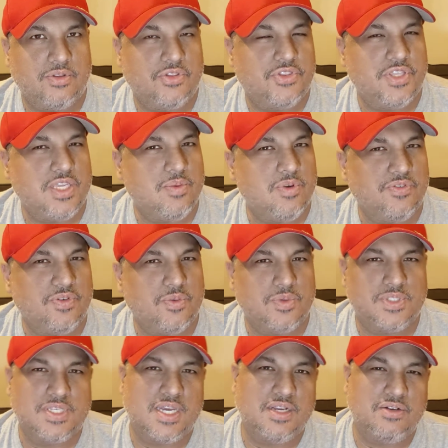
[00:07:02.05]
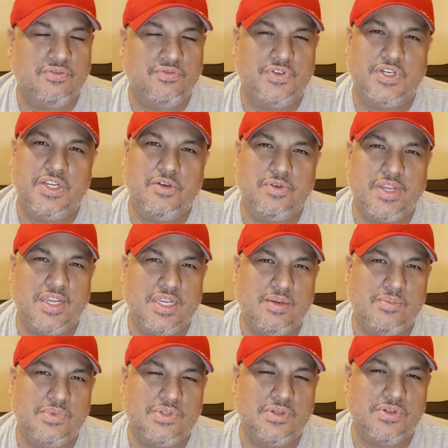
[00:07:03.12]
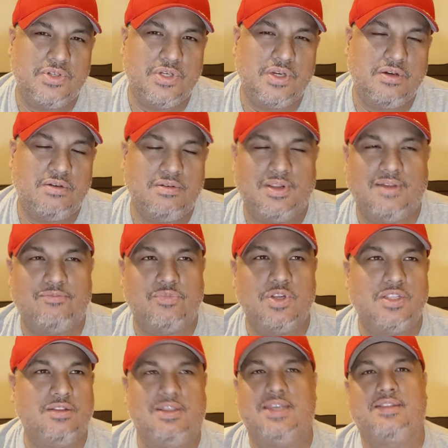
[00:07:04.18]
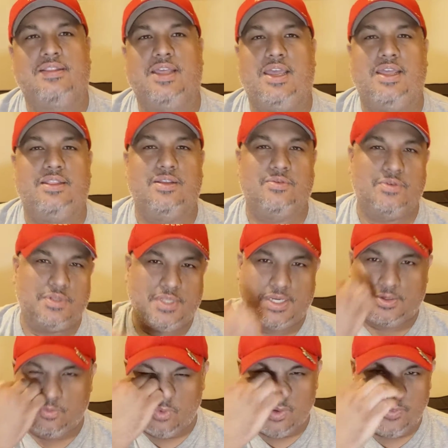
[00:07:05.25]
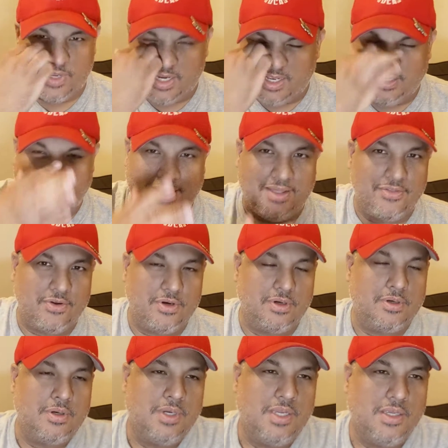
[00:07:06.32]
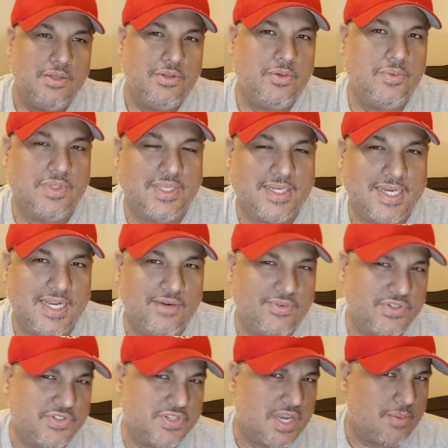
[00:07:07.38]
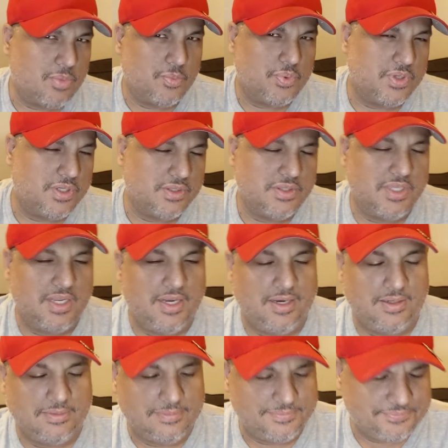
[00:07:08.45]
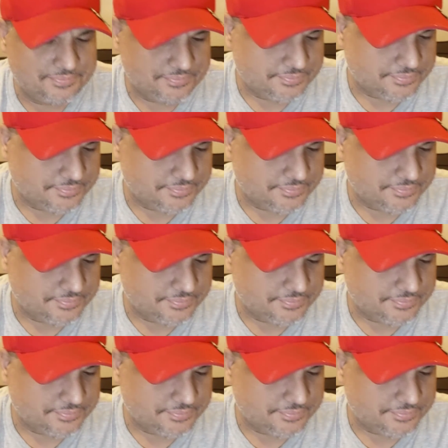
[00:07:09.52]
The theme of it was kind of video games this year, and I really liked that. There were like women in leather doing like kind of a cyberpunk thing.